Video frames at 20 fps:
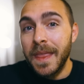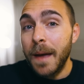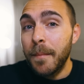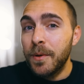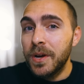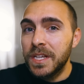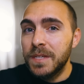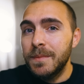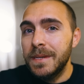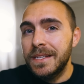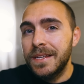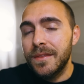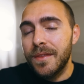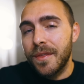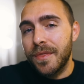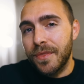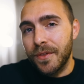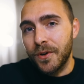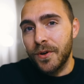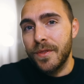But that brings me to
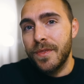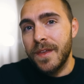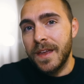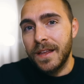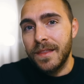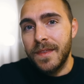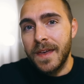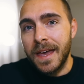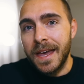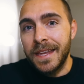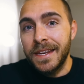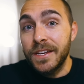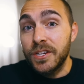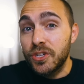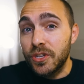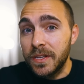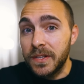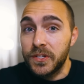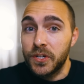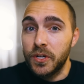the third thing that
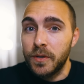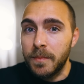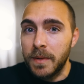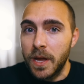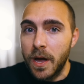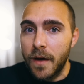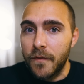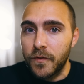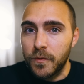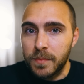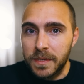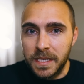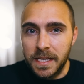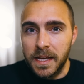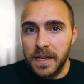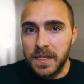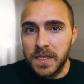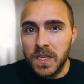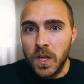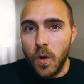initially turned me off from
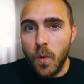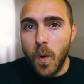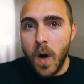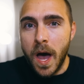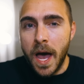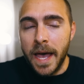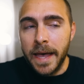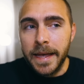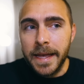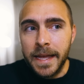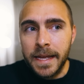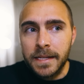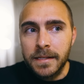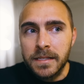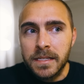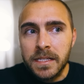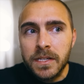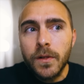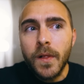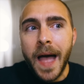TSLY
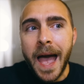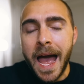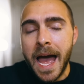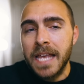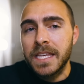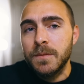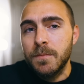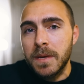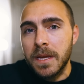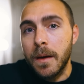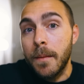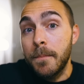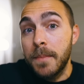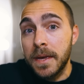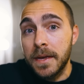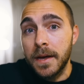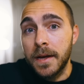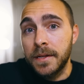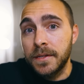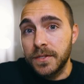and still has me a
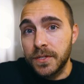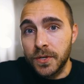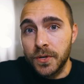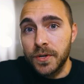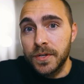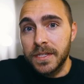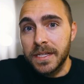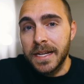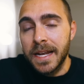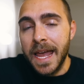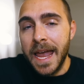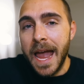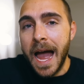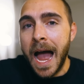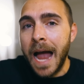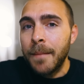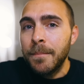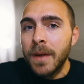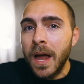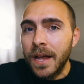bit uncertain today.
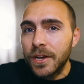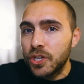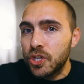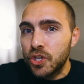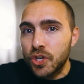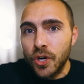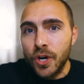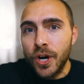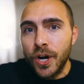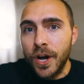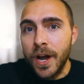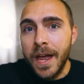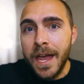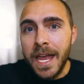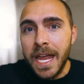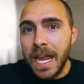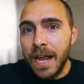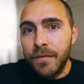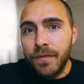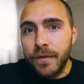I'm not sure
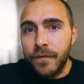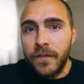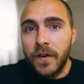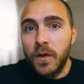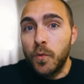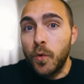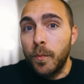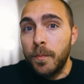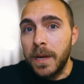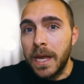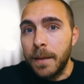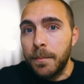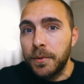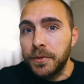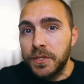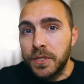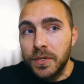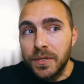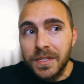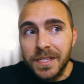if the fund will be
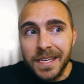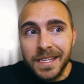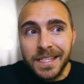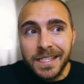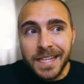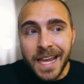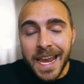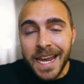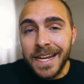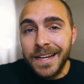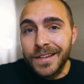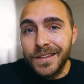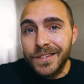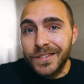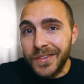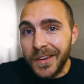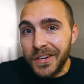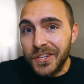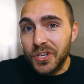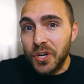able to sustain
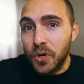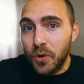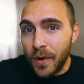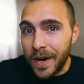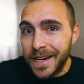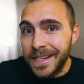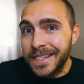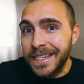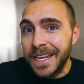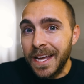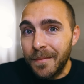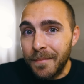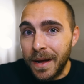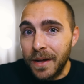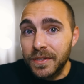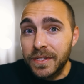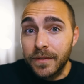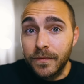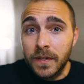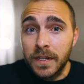such crazy
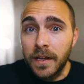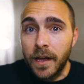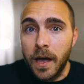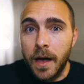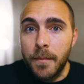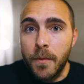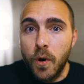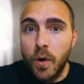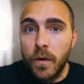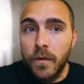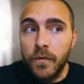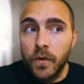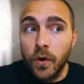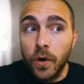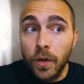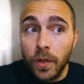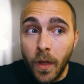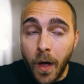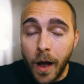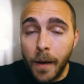amounts of income over
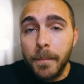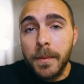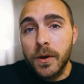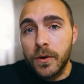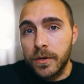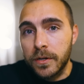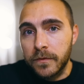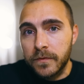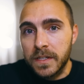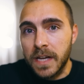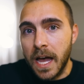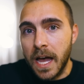a long period of